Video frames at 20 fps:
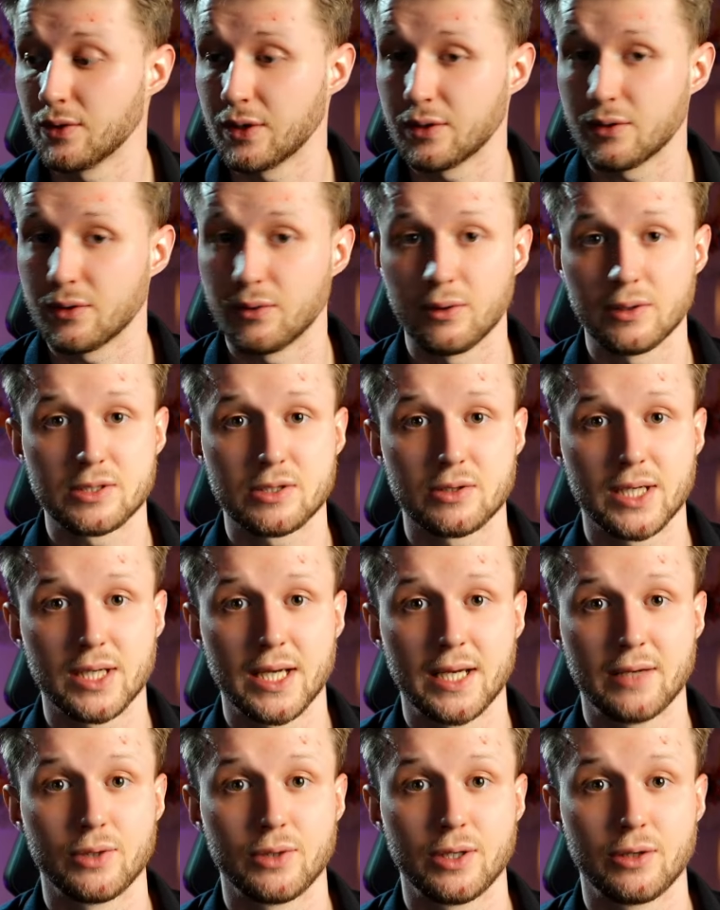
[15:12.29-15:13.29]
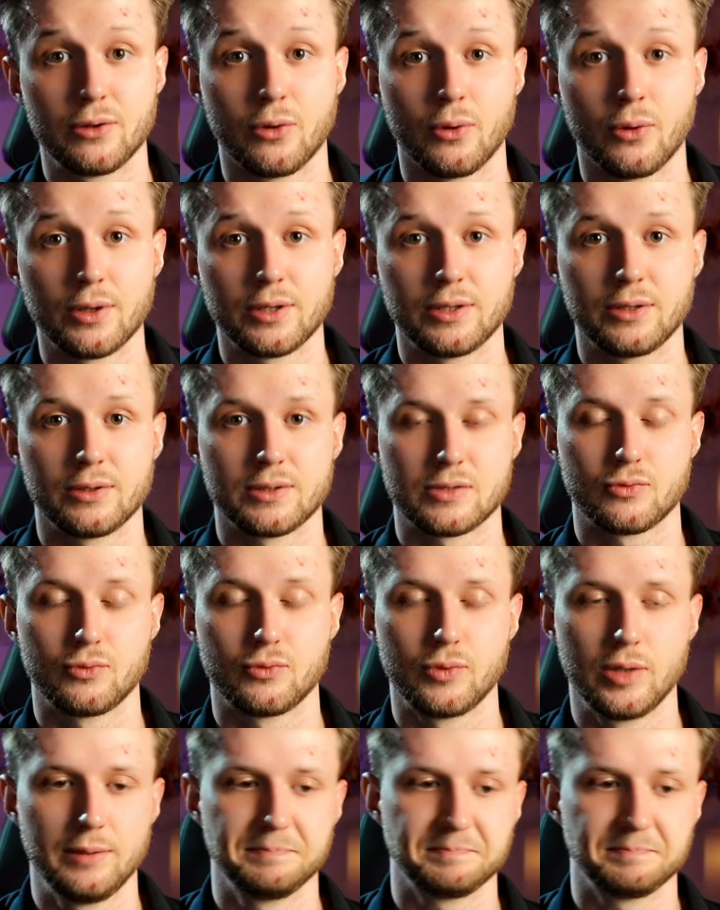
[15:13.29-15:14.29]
also can record your screen,